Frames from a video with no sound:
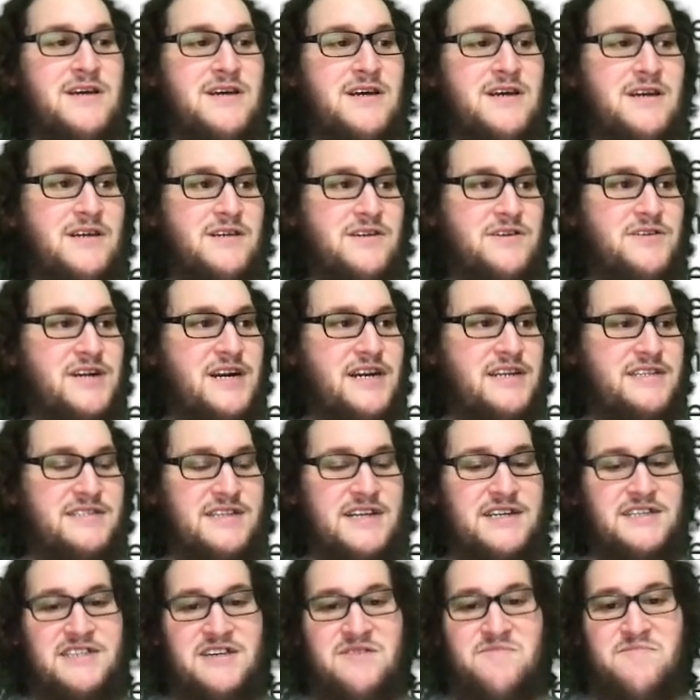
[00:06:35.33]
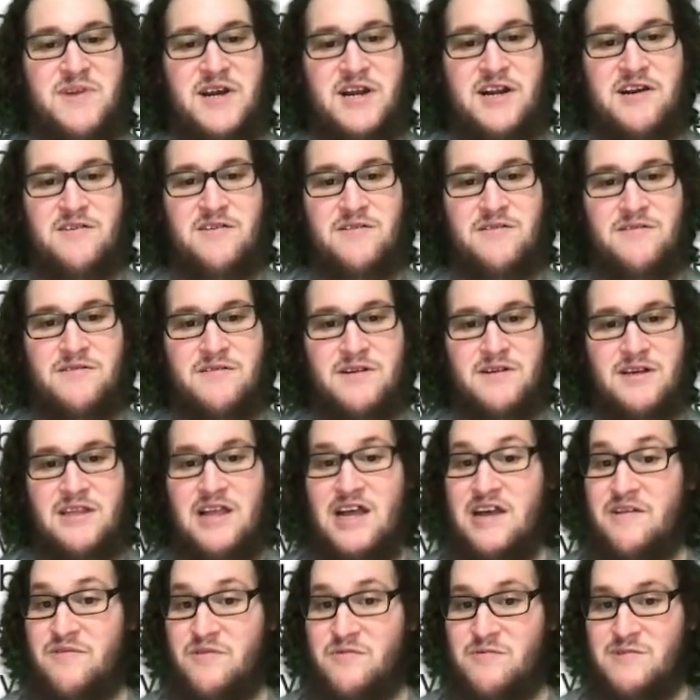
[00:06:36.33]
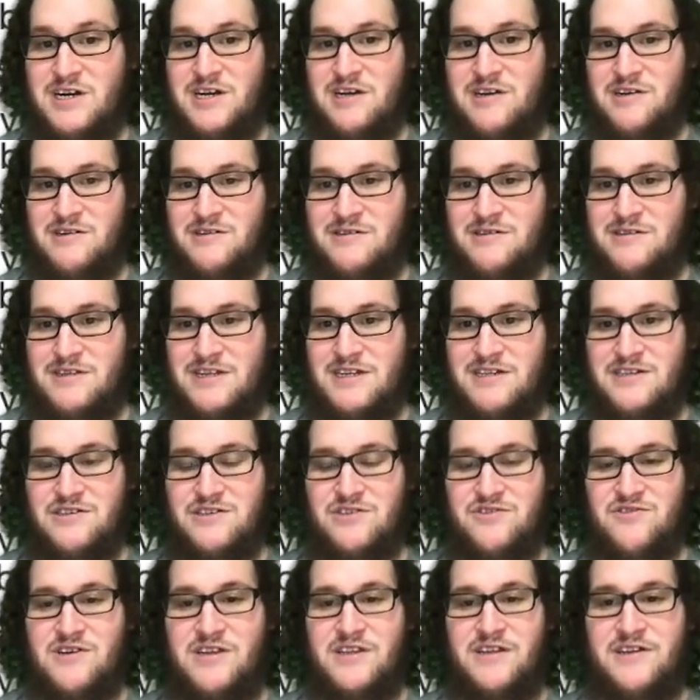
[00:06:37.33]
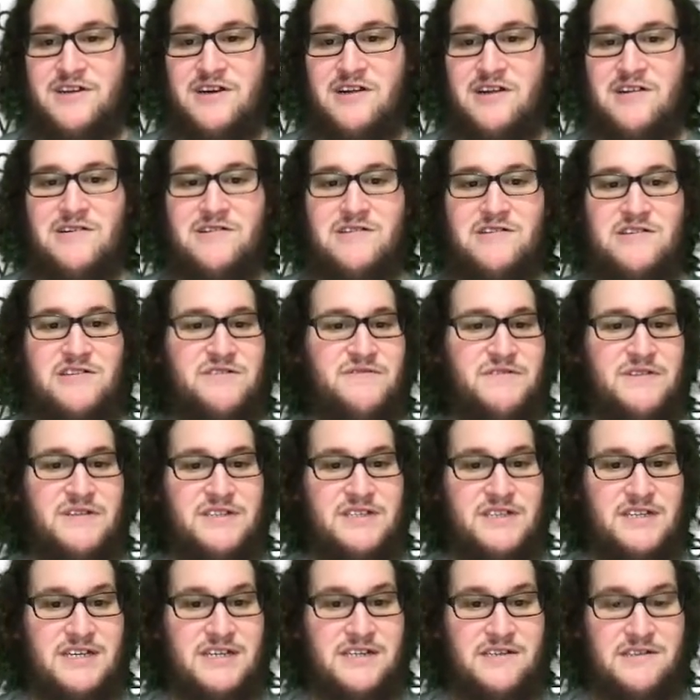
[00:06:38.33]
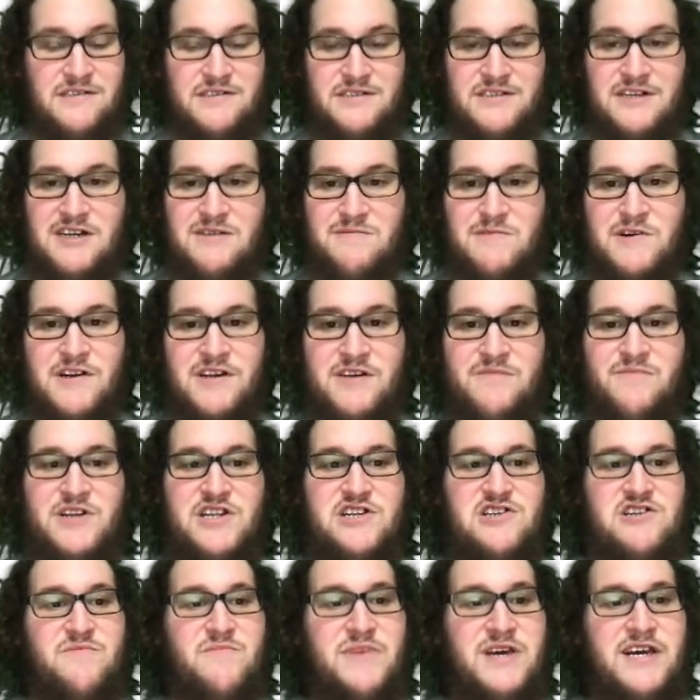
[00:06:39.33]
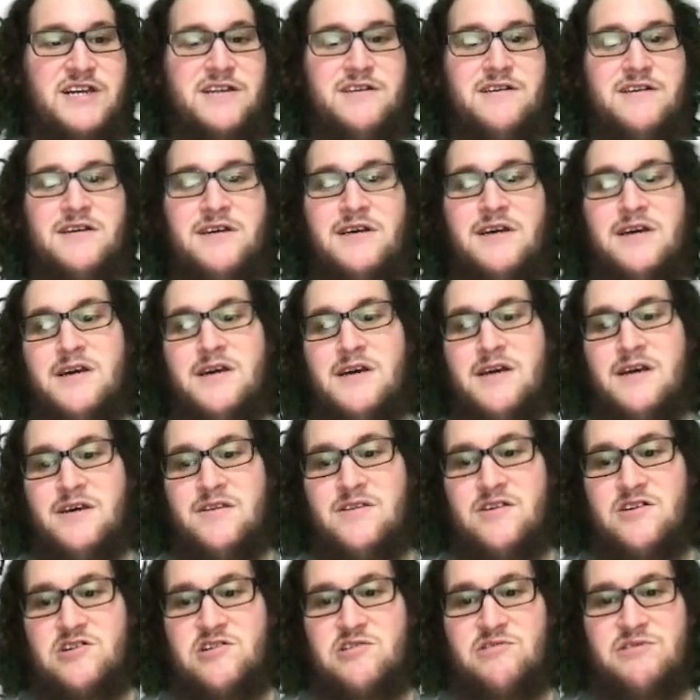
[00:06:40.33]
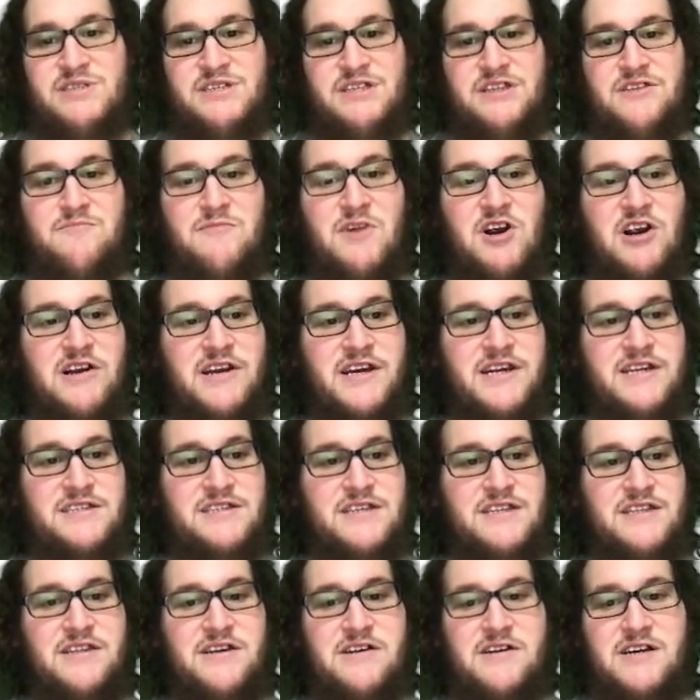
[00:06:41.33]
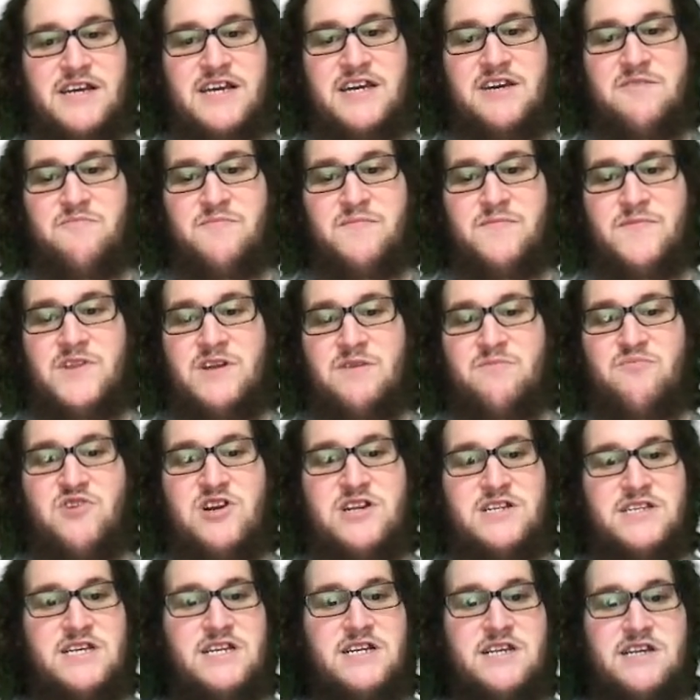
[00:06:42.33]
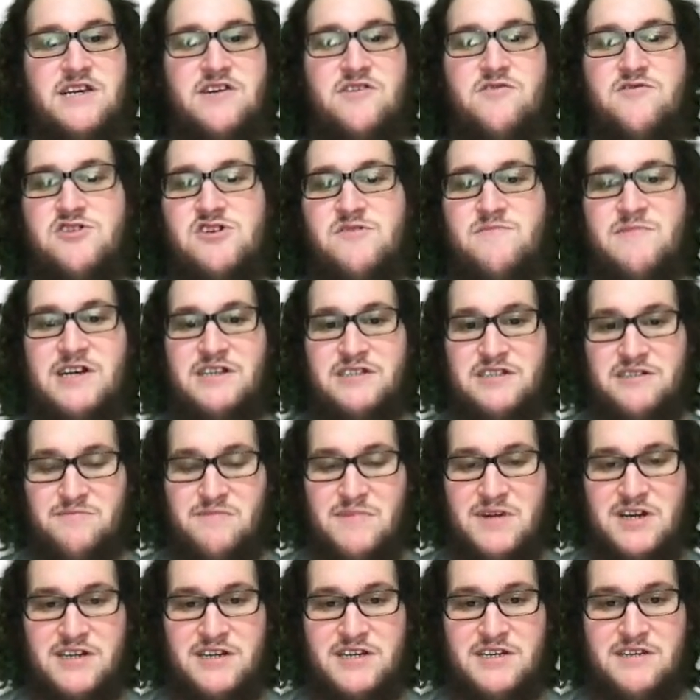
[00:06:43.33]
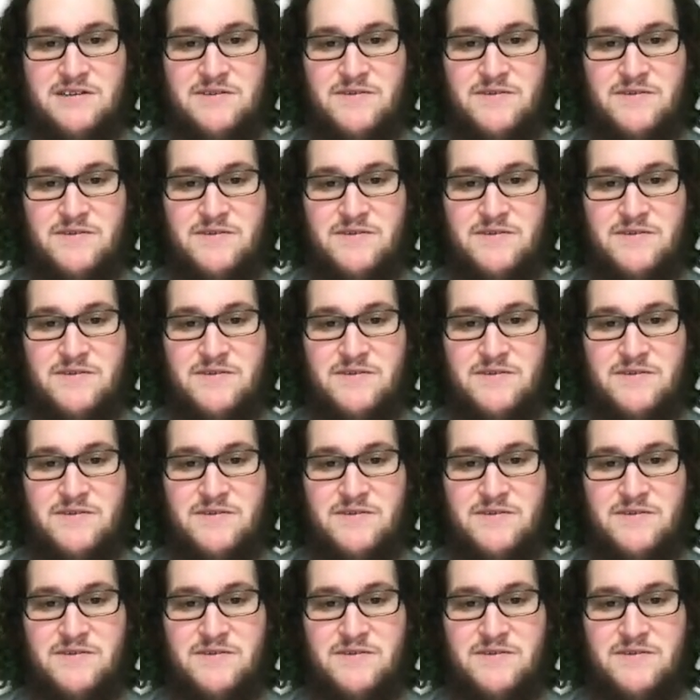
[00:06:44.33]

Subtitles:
United States empire alive and well, than destroy the dollar just for the sake of the stock market. But in Japan, they're choosing the markets, and they're printing huge amounts of money